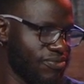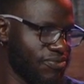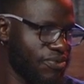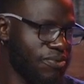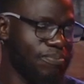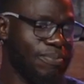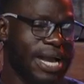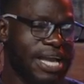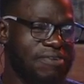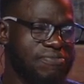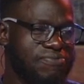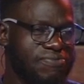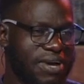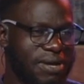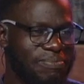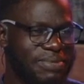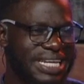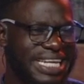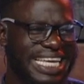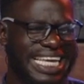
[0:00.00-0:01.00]
For my
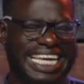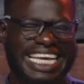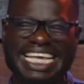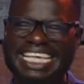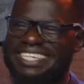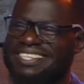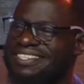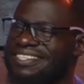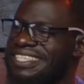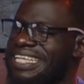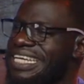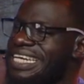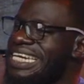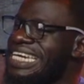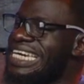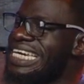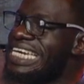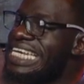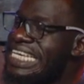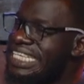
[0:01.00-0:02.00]
family is the
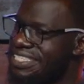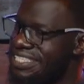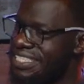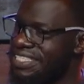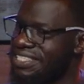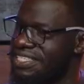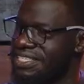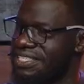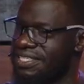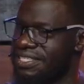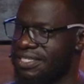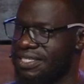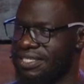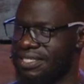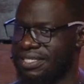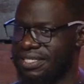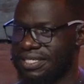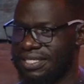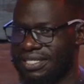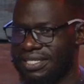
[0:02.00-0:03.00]
least
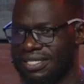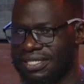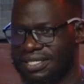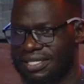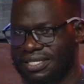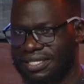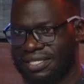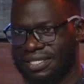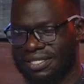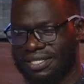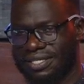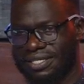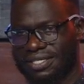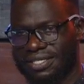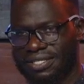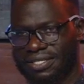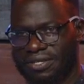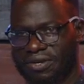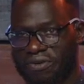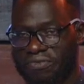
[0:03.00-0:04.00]

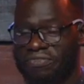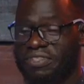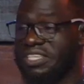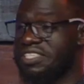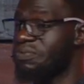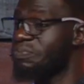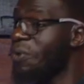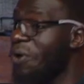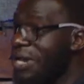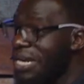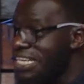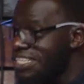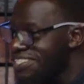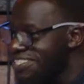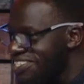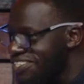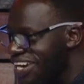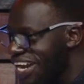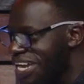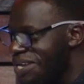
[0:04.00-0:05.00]
of the
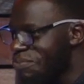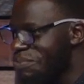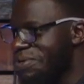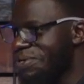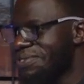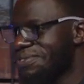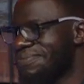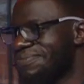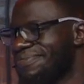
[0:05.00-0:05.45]
smallest tribe.